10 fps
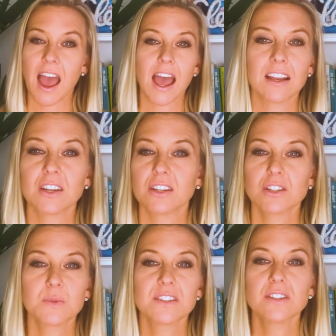and she
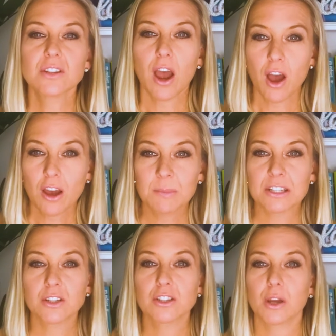was determined
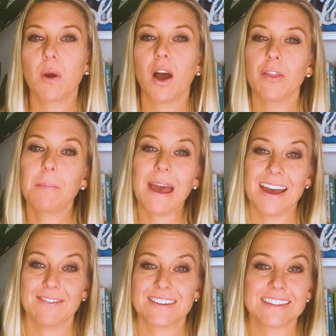to show other
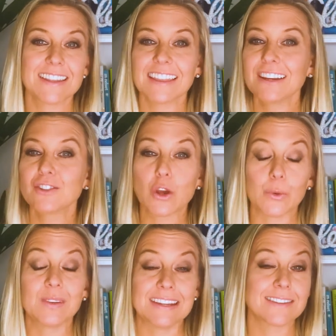parents that they
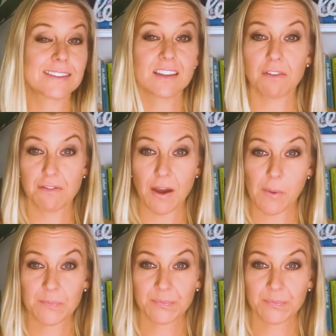don't need to suffer.